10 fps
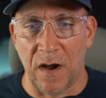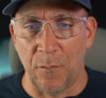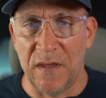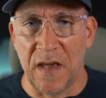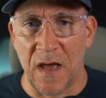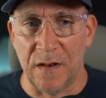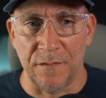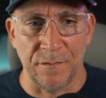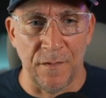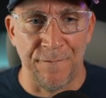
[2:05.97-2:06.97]
All right, we got
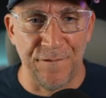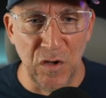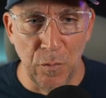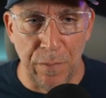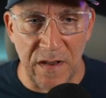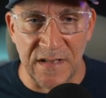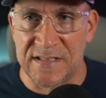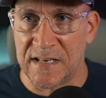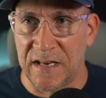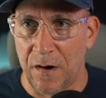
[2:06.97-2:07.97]
a few
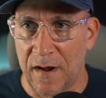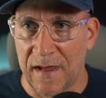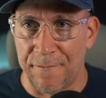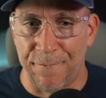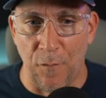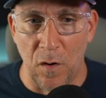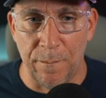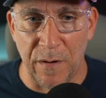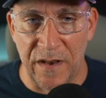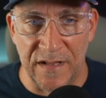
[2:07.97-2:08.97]
buttons in here. I got four
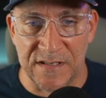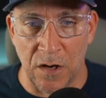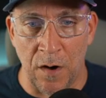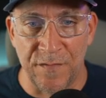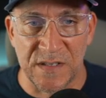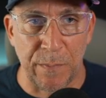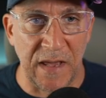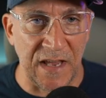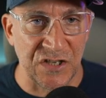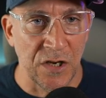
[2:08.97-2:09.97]
buttons on this
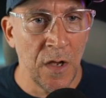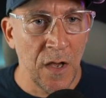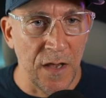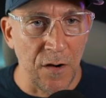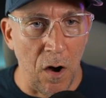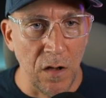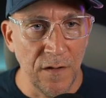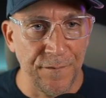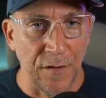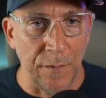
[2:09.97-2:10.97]
page, and all
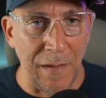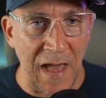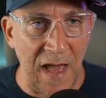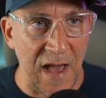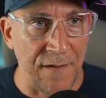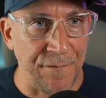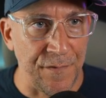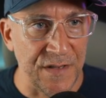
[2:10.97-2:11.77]
of them have